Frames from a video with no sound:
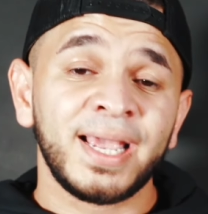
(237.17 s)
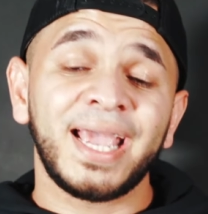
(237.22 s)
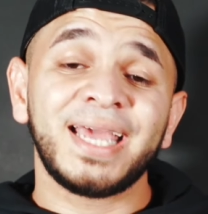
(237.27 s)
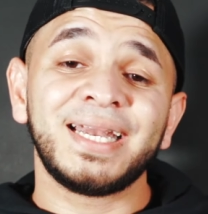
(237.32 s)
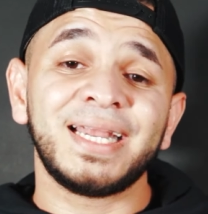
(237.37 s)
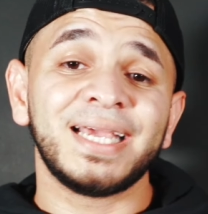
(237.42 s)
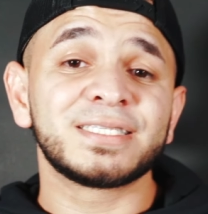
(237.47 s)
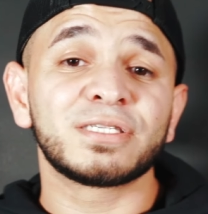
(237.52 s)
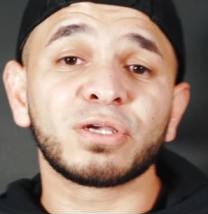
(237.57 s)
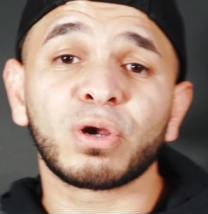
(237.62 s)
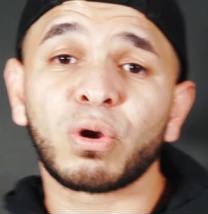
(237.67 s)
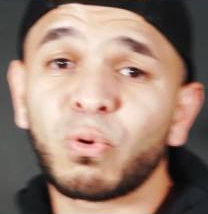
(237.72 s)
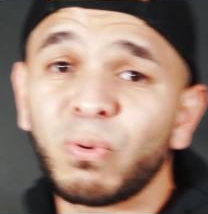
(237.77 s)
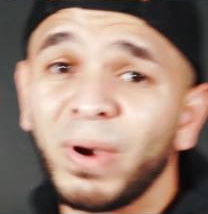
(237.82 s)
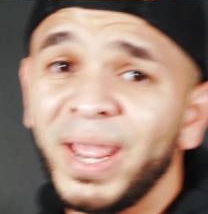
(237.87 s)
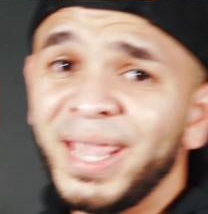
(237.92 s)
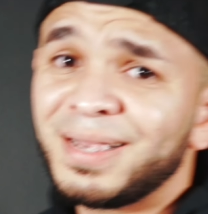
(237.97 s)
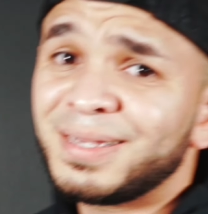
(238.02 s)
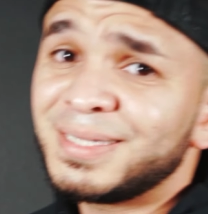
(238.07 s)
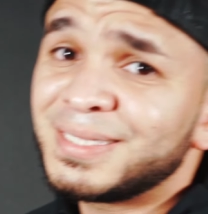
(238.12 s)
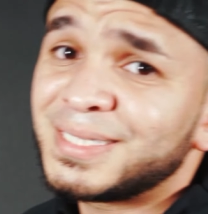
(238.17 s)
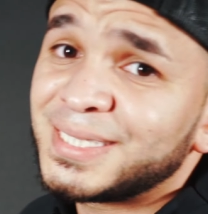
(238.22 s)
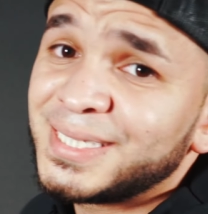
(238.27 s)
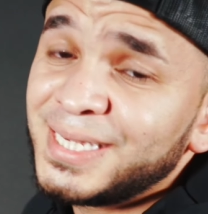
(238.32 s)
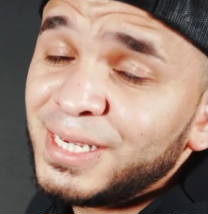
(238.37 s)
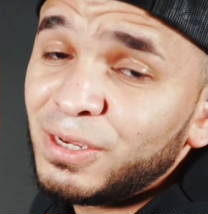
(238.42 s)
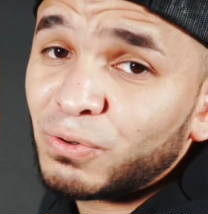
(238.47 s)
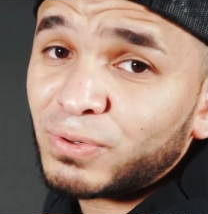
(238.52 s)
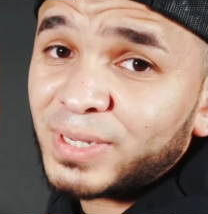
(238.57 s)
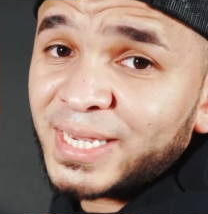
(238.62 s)
and it's a great
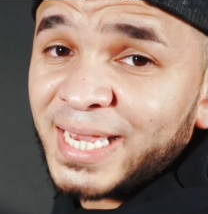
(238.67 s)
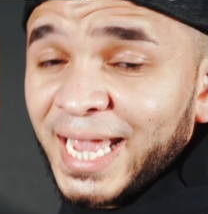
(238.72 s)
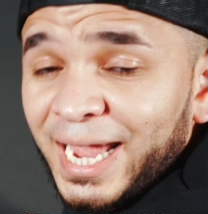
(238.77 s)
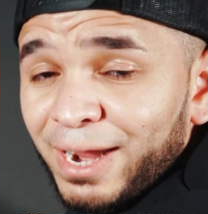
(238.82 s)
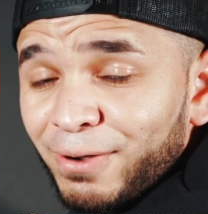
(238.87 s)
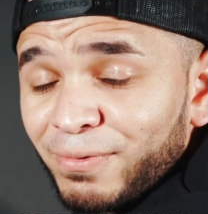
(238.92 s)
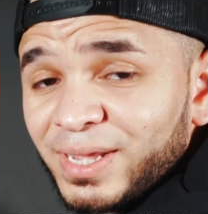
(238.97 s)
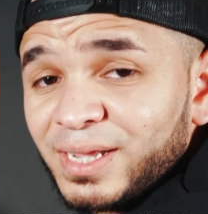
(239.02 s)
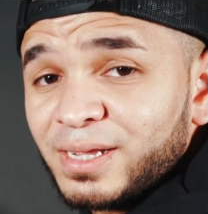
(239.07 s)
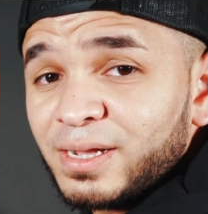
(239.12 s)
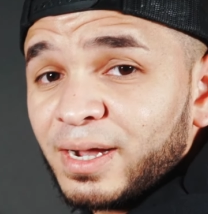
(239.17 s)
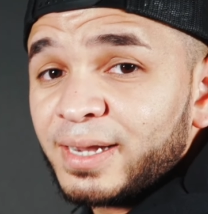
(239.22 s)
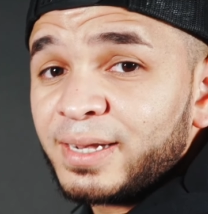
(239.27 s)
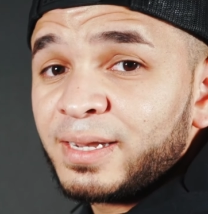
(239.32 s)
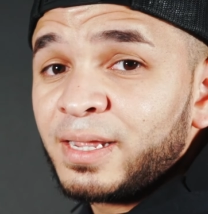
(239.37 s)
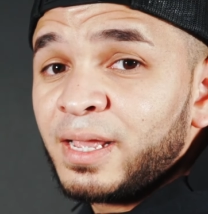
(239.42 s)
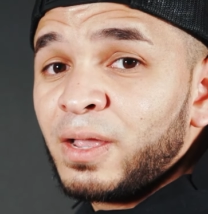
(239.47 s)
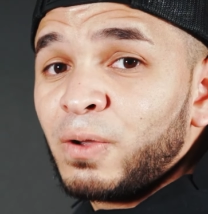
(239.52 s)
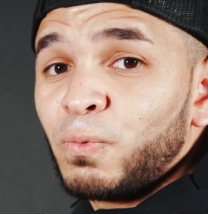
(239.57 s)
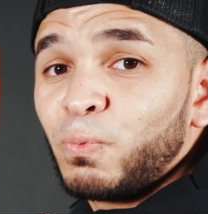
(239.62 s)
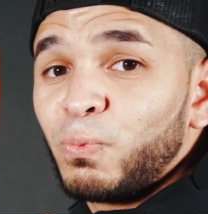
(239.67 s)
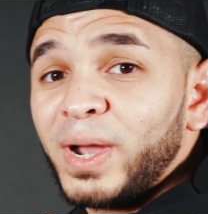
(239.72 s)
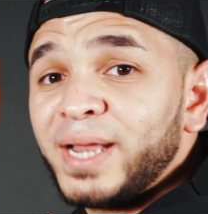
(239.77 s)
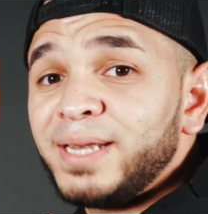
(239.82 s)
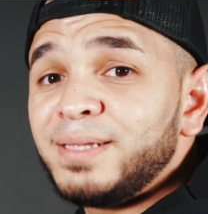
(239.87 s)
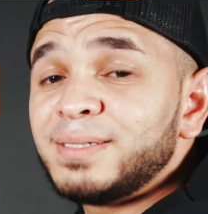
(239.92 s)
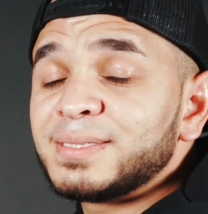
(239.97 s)
concealed carry gun when